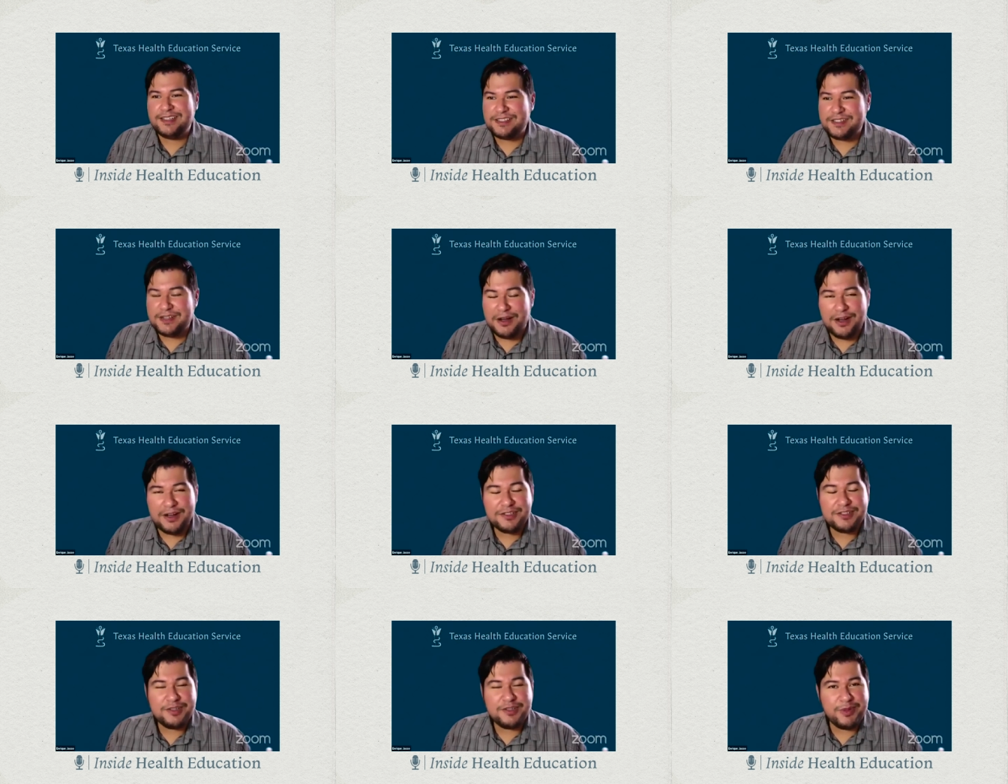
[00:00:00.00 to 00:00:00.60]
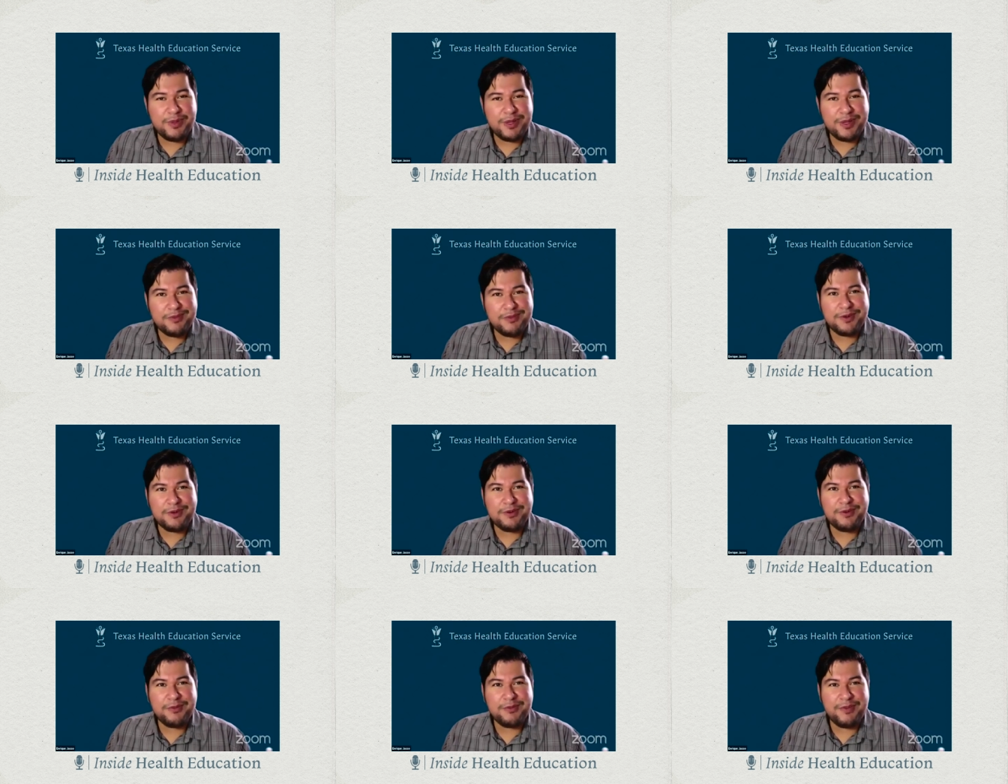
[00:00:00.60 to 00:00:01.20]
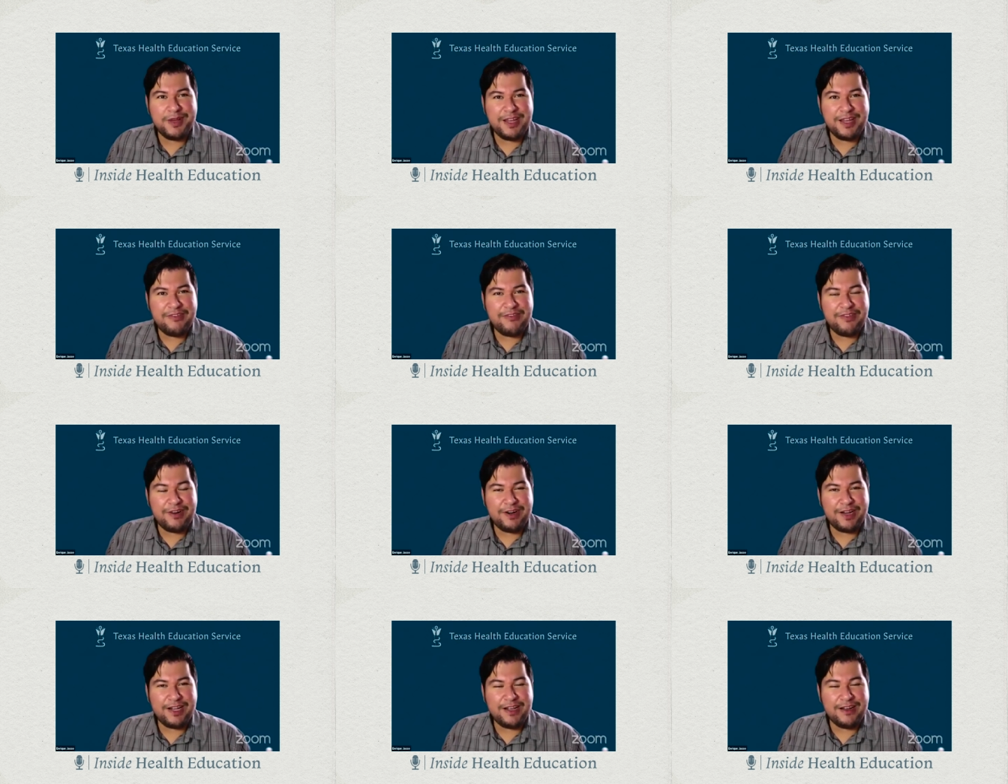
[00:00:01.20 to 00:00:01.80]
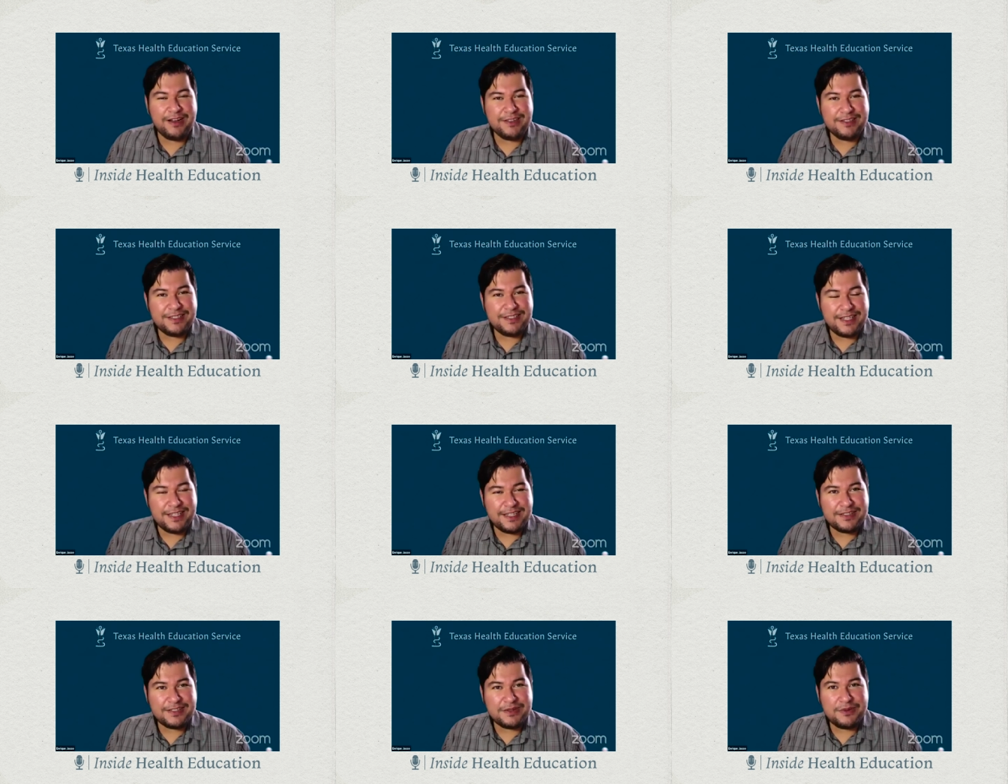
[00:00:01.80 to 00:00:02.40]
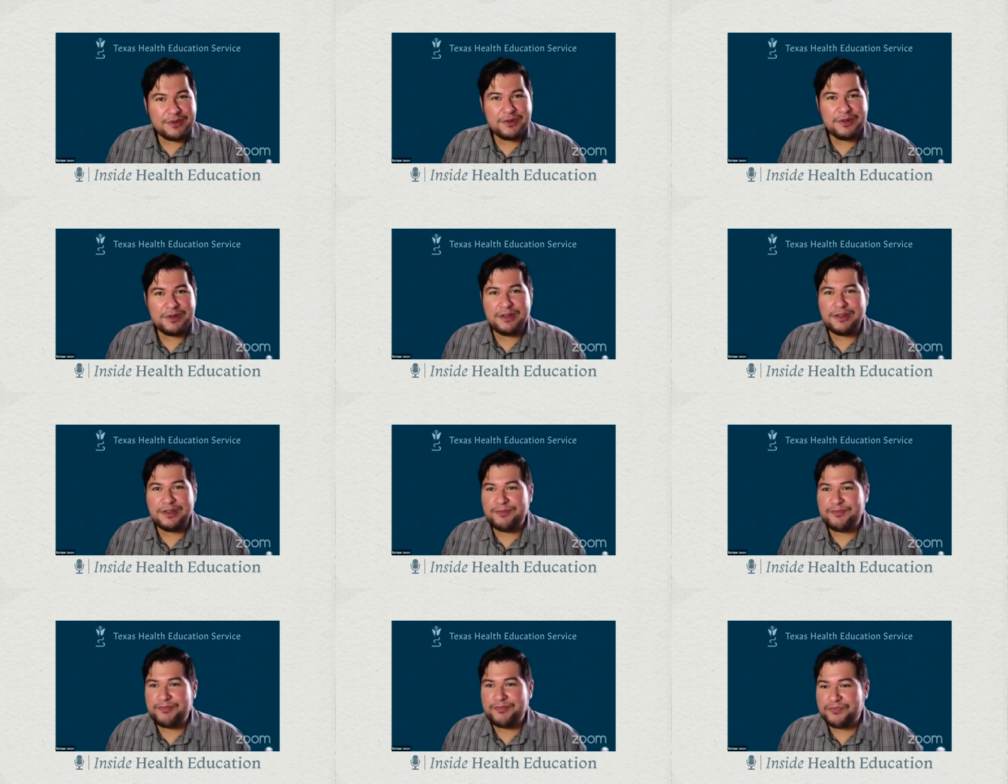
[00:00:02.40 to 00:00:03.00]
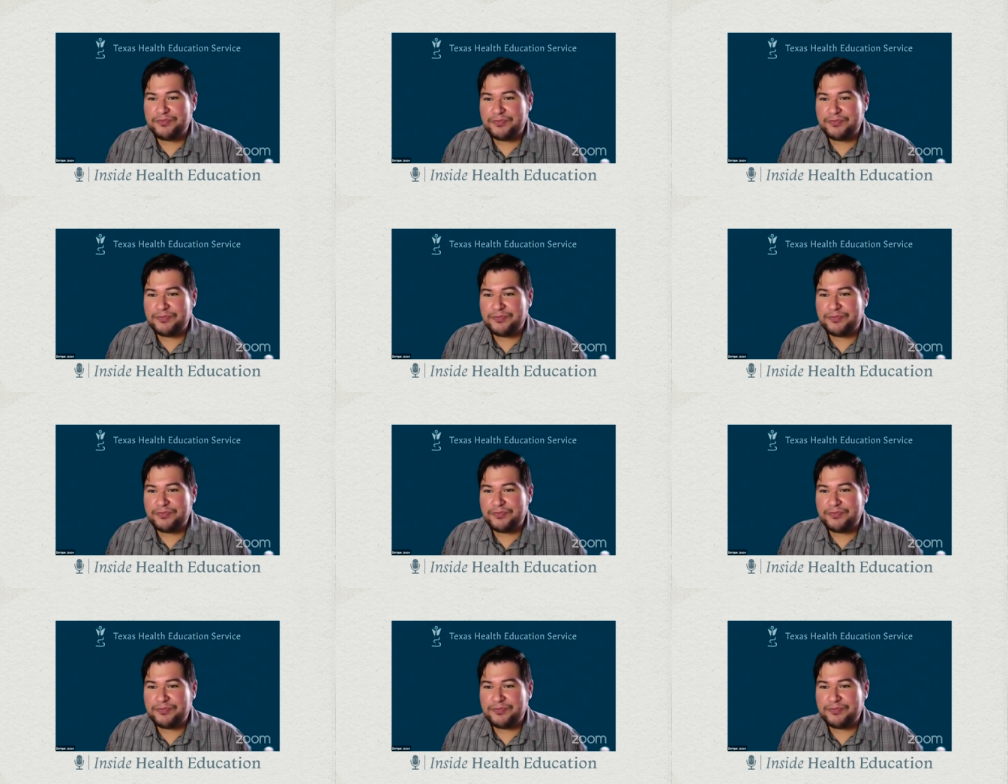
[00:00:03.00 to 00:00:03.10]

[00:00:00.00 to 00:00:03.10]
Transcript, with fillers: talk to people who may have already gone to that school,